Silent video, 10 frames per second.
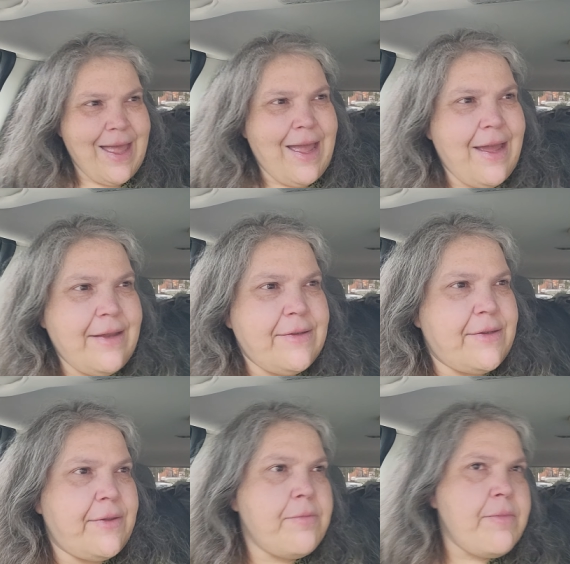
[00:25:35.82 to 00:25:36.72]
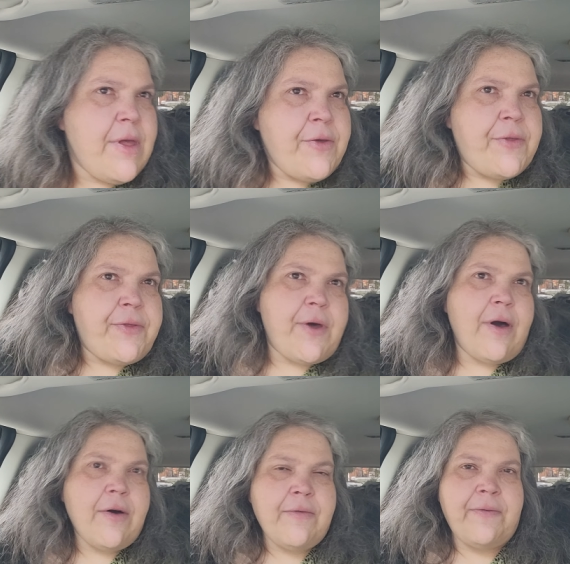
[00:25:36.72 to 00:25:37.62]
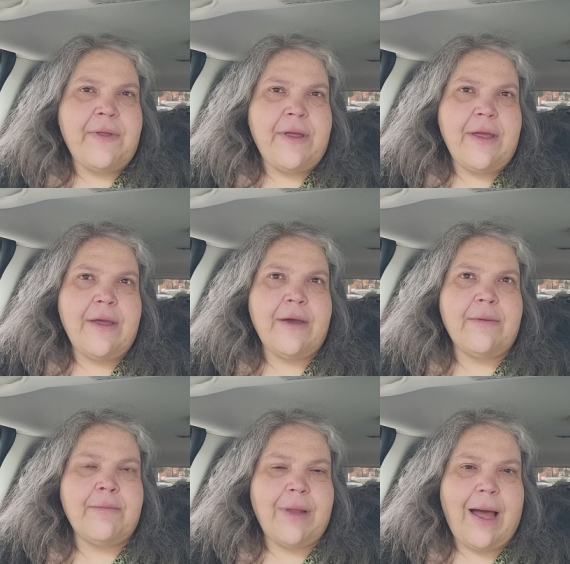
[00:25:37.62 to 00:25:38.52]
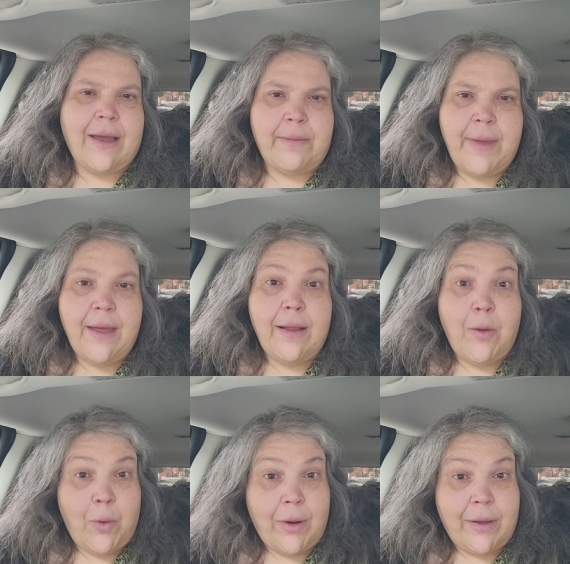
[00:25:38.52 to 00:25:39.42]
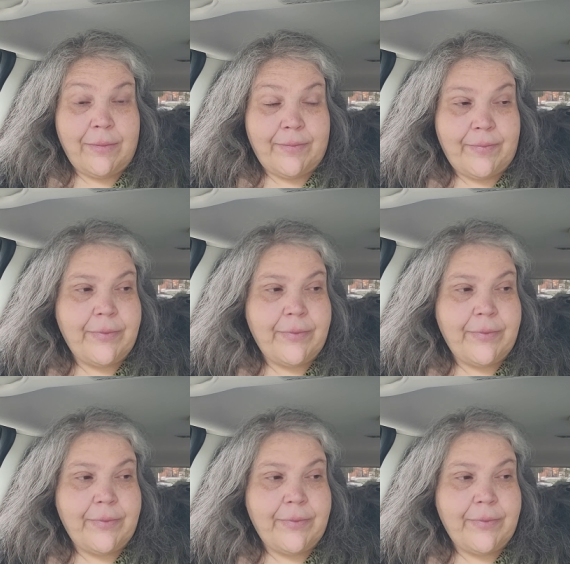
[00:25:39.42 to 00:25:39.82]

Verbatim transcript: and the myth of the black male organ.